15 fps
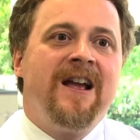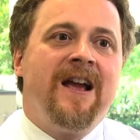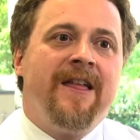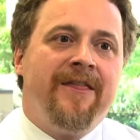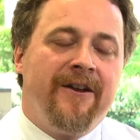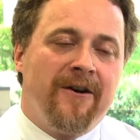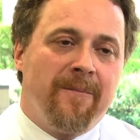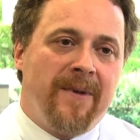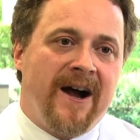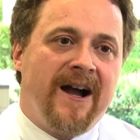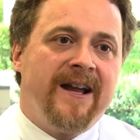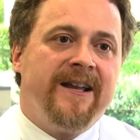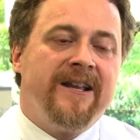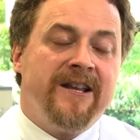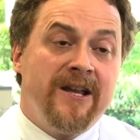and
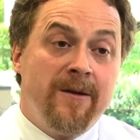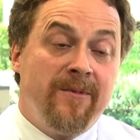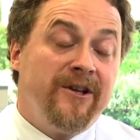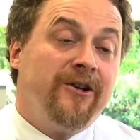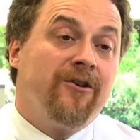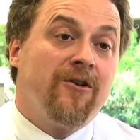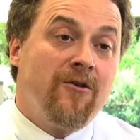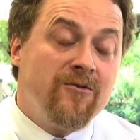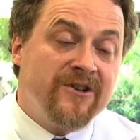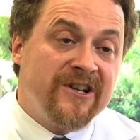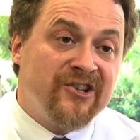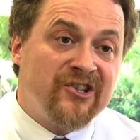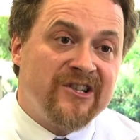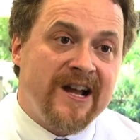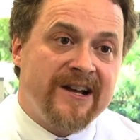thereby inhibit your own
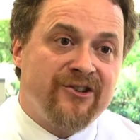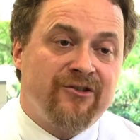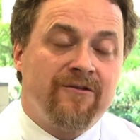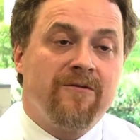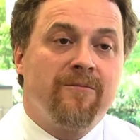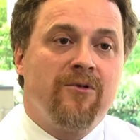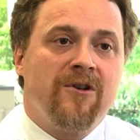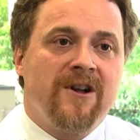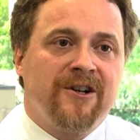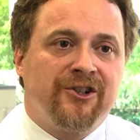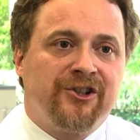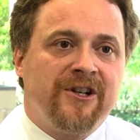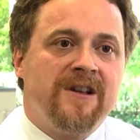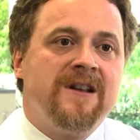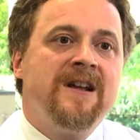testosterone
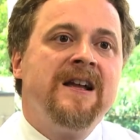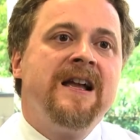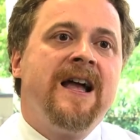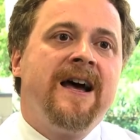production.